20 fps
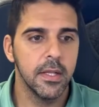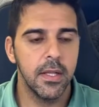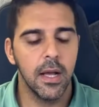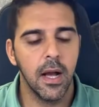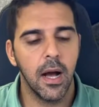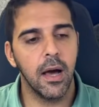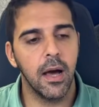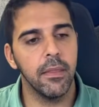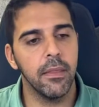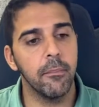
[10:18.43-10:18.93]

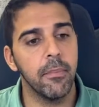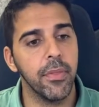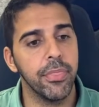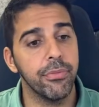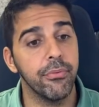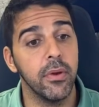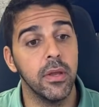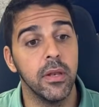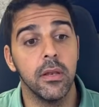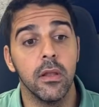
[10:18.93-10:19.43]
Number
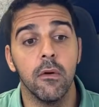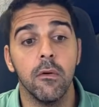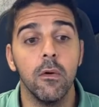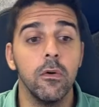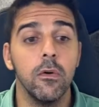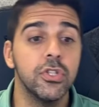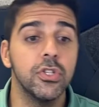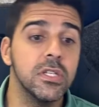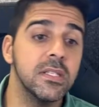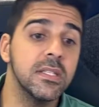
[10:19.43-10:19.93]
three, no
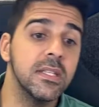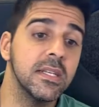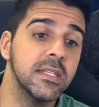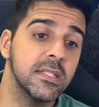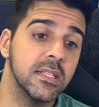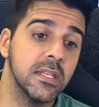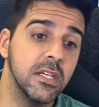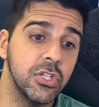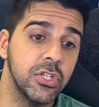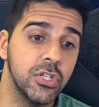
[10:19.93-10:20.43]

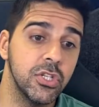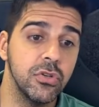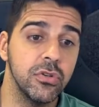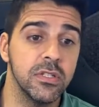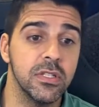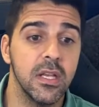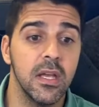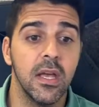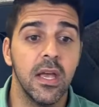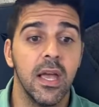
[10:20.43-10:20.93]
logistics
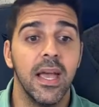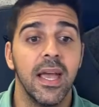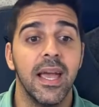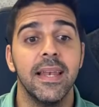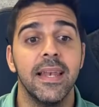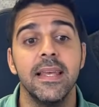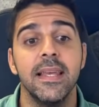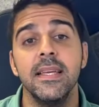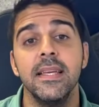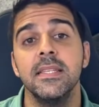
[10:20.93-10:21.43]
issues
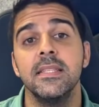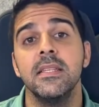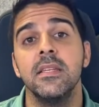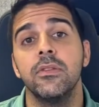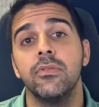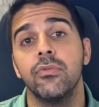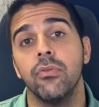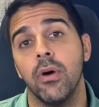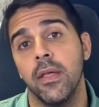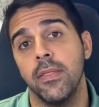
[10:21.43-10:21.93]
and easy
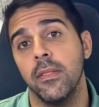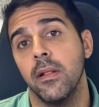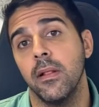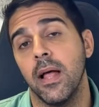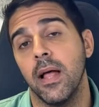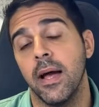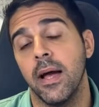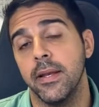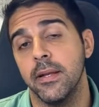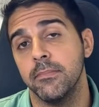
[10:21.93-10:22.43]
to handle
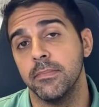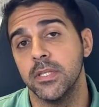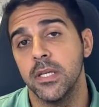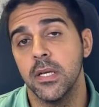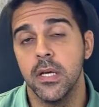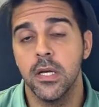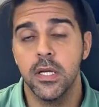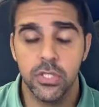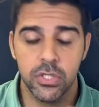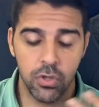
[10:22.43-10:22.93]
items.
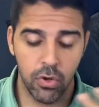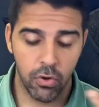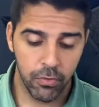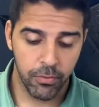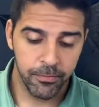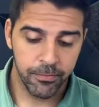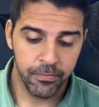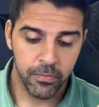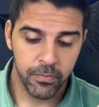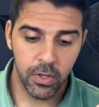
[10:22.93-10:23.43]
So,
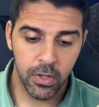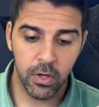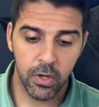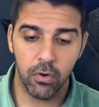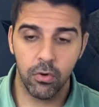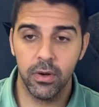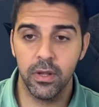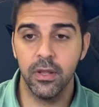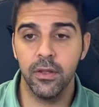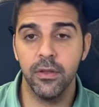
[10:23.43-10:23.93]
you
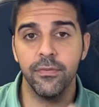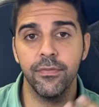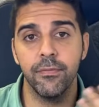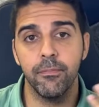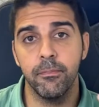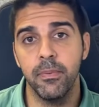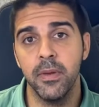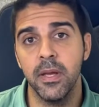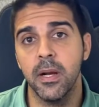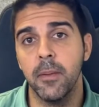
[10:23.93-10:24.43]
know, if
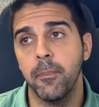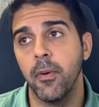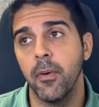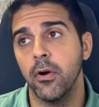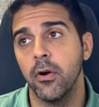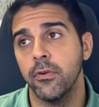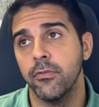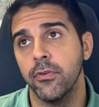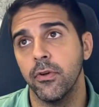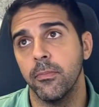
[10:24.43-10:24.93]
big
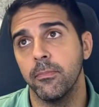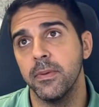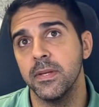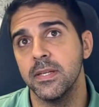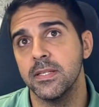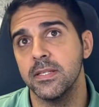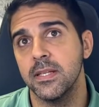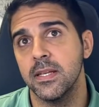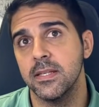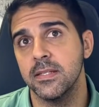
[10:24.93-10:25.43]
part of your
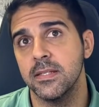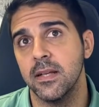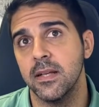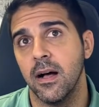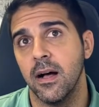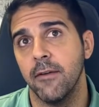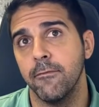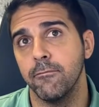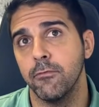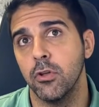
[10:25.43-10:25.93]
business,
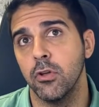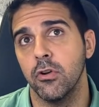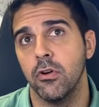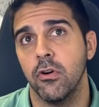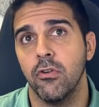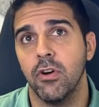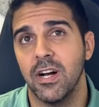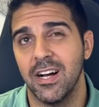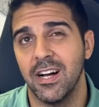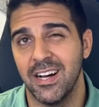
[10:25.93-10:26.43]
of
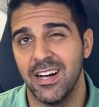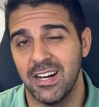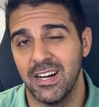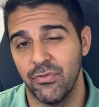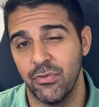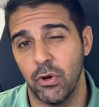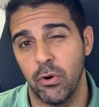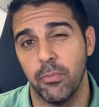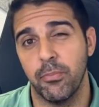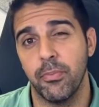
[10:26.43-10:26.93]

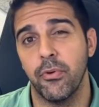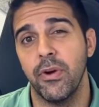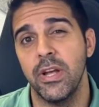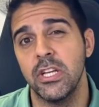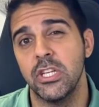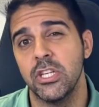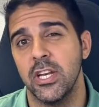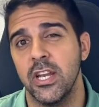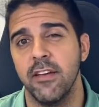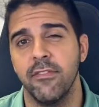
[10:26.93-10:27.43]
your
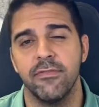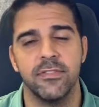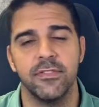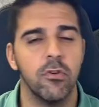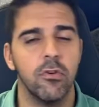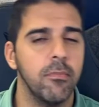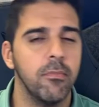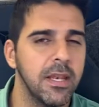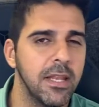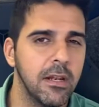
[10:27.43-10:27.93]
operation have
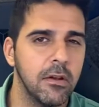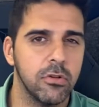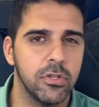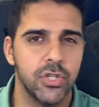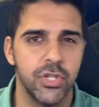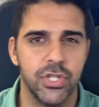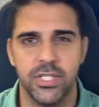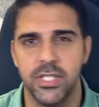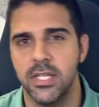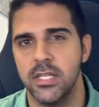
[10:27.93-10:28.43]
so many
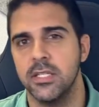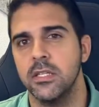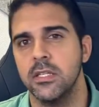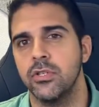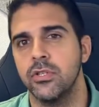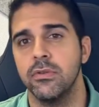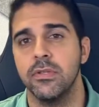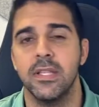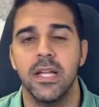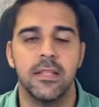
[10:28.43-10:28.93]
logistics
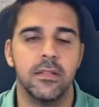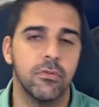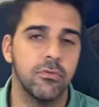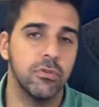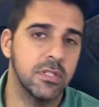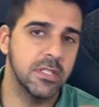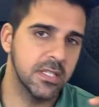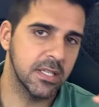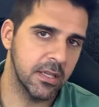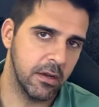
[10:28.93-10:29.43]
issues, that
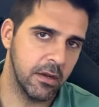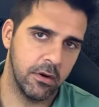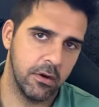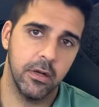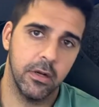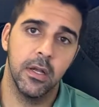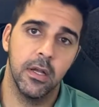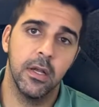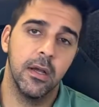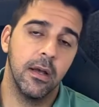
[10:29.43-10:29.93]
could
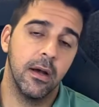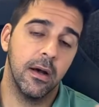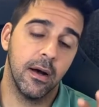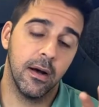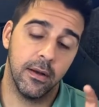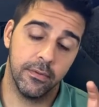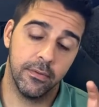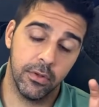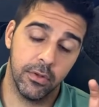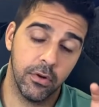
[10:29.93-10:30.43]
scare,
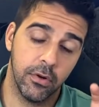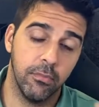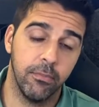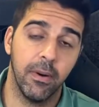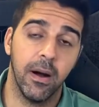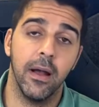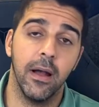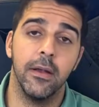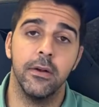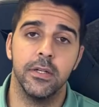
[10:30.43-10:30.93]

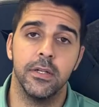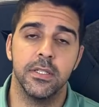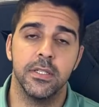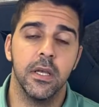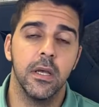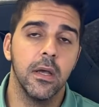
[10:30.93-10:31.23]
buyers.